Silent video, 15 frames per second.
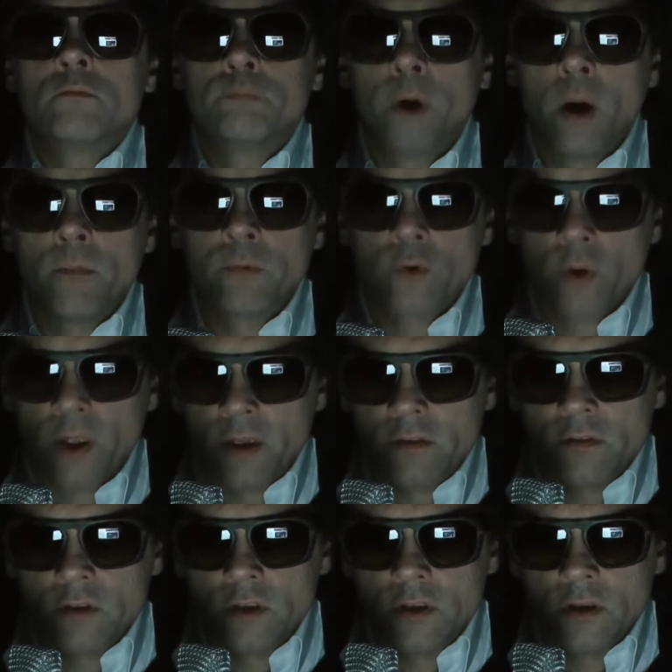pump
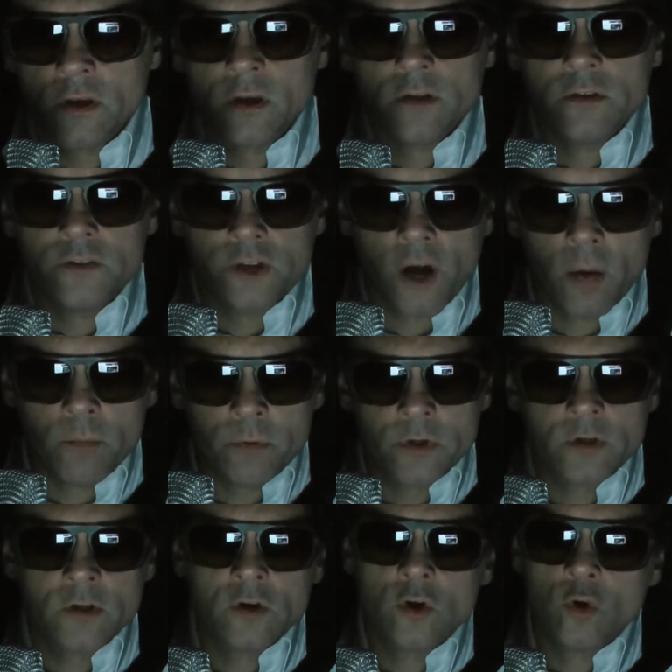crazy, dump,
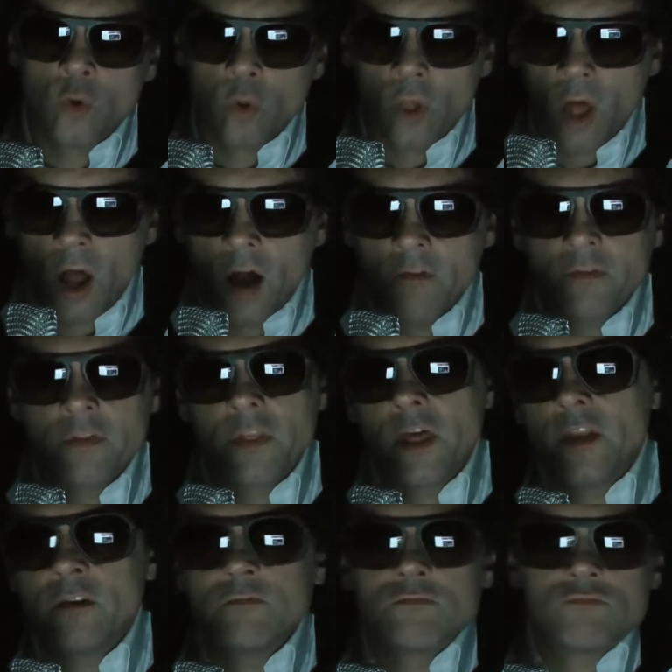cool off, and
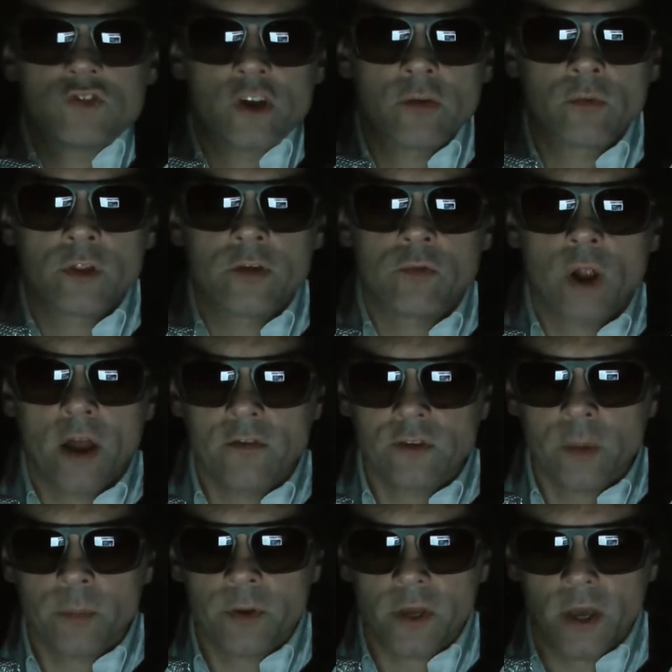then generally rise
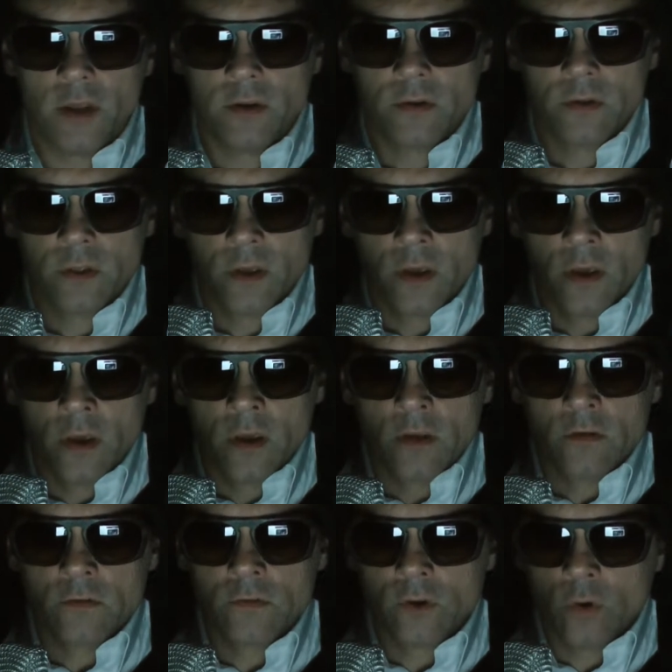up again.
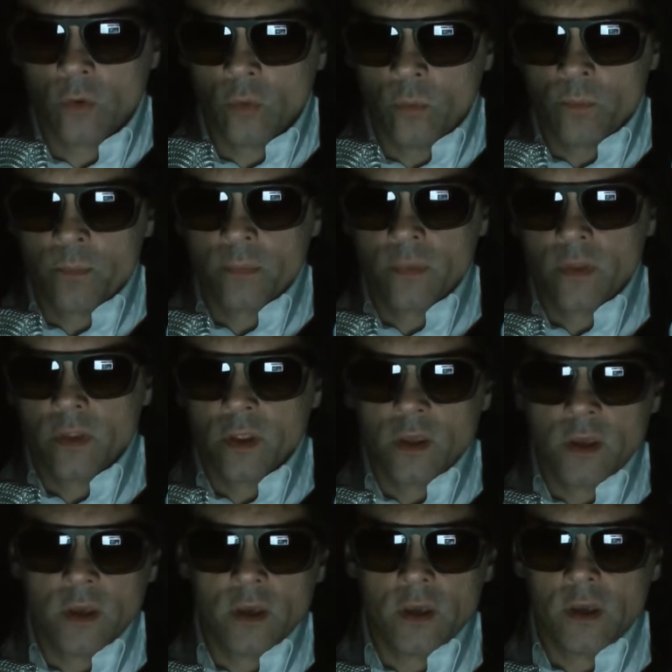So
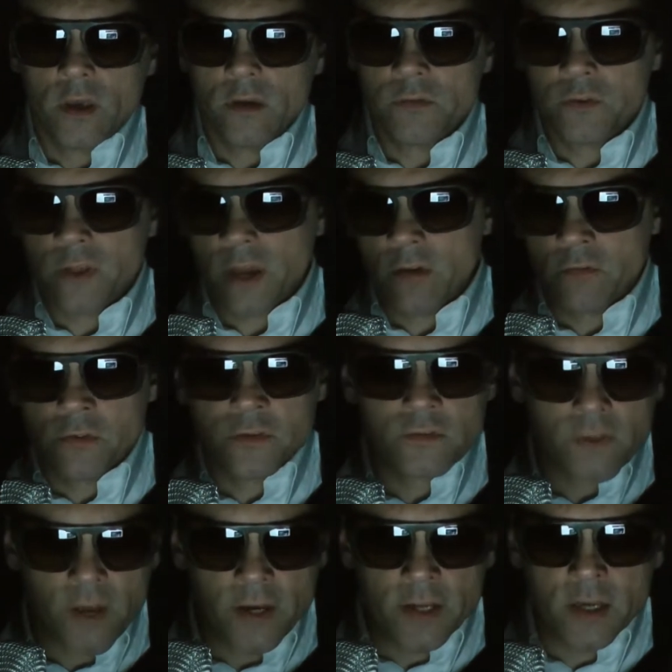if you're down for the
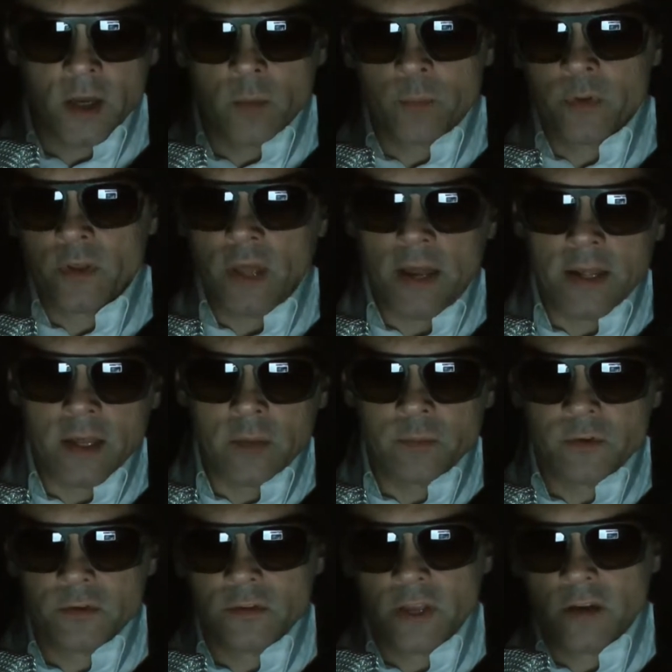signing up and lining up
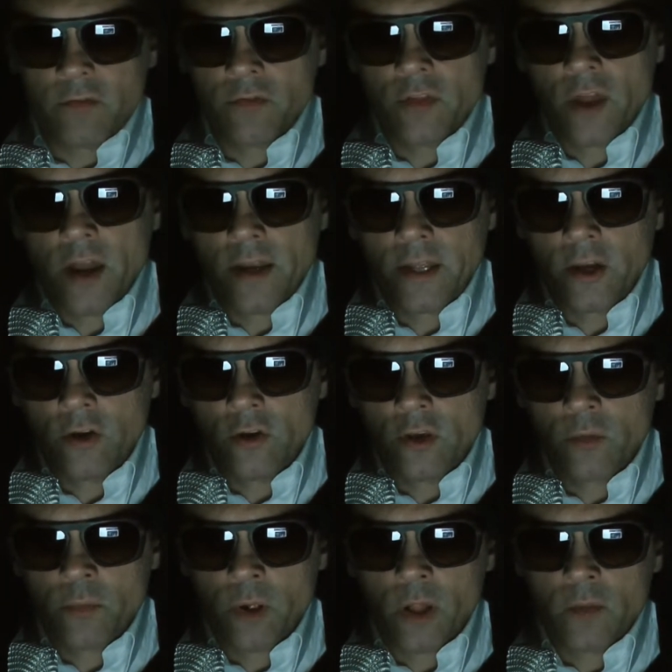to stake for the IDO, you
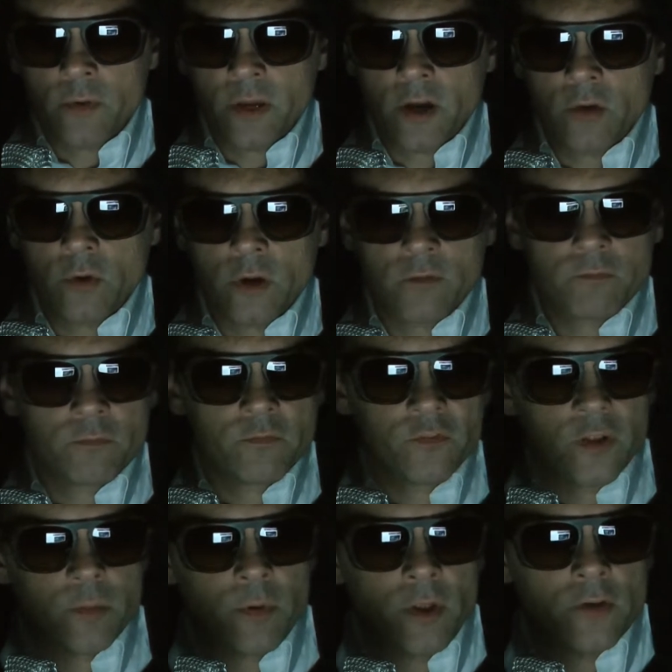can probably make a quick
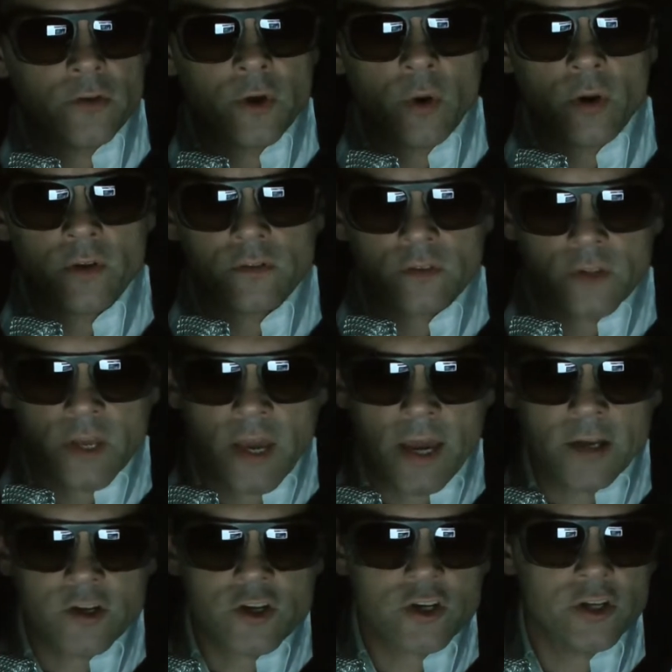flip on tokens and
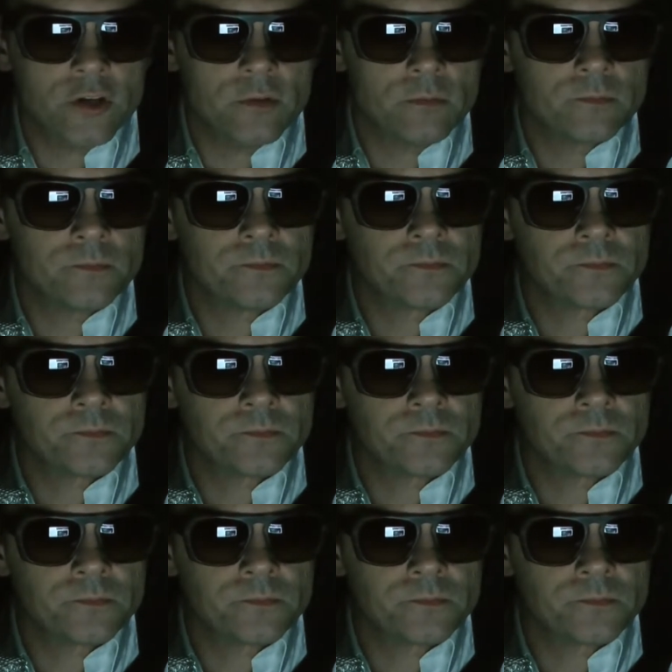cash in.